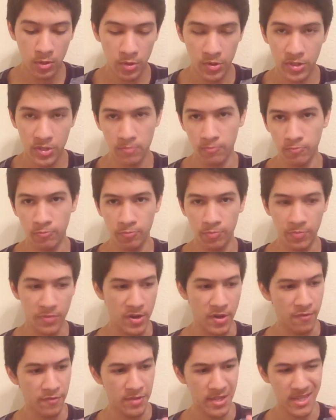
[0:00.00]
It was
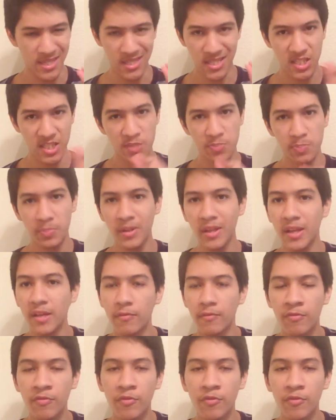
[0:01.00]
there for like a split